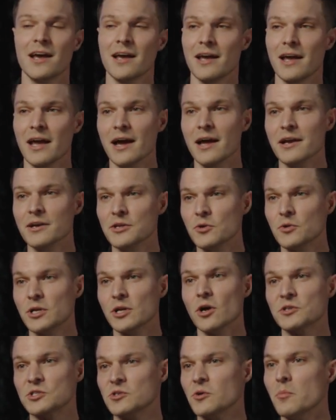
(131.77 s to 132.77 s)
And you can
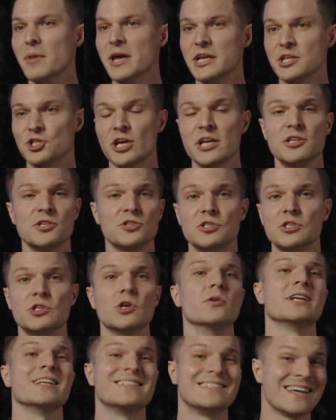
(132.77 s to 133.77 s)
also make changes you
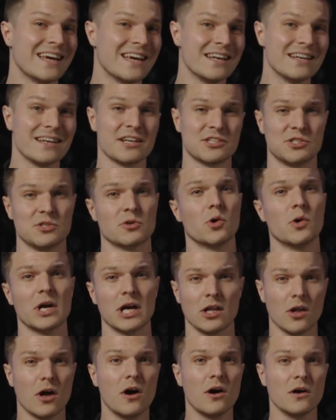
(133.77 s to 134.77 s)
don't intend as you're going
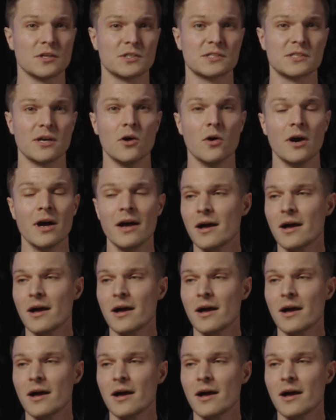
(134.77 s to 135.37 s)
along. So